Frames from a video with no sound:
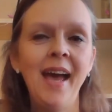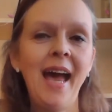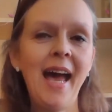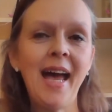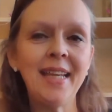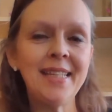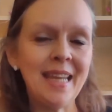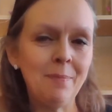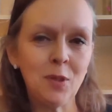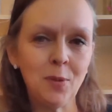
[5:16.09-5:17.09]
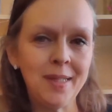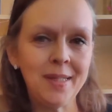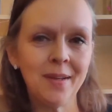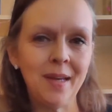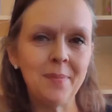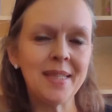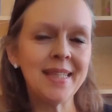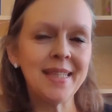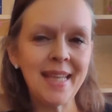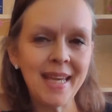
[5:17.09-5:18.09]
and in between times,
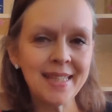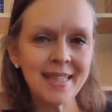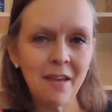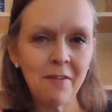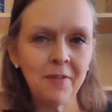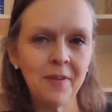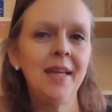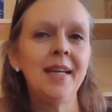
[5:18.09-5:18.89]
stay safe,